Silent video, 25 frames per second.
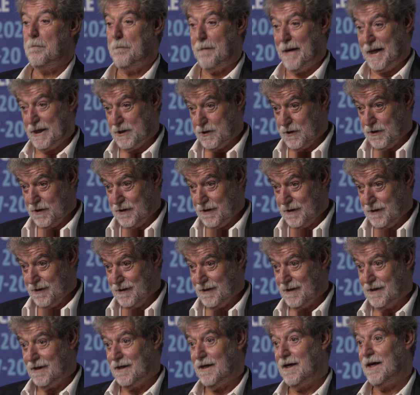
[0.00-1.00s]
better,
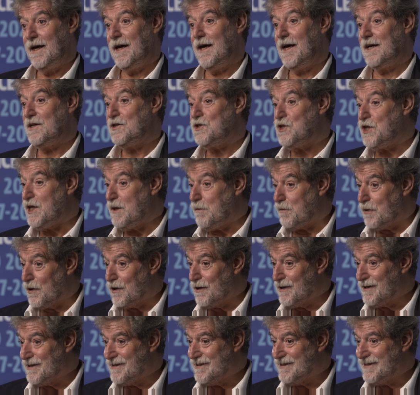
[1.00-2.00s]
and
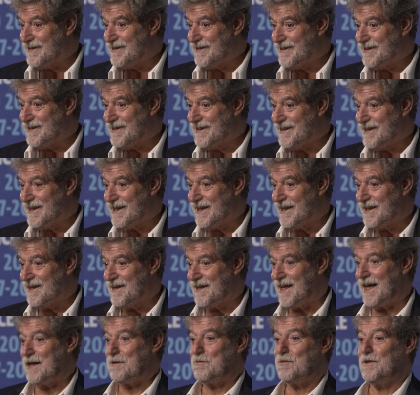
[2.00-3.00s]
cheaper.
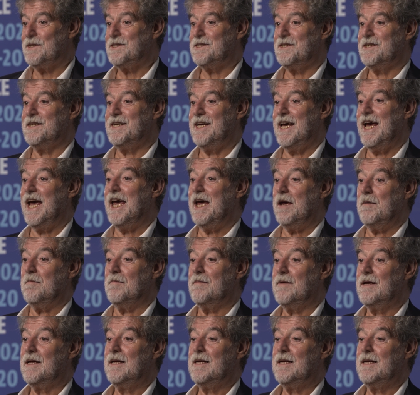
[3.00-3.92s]
That was the aim.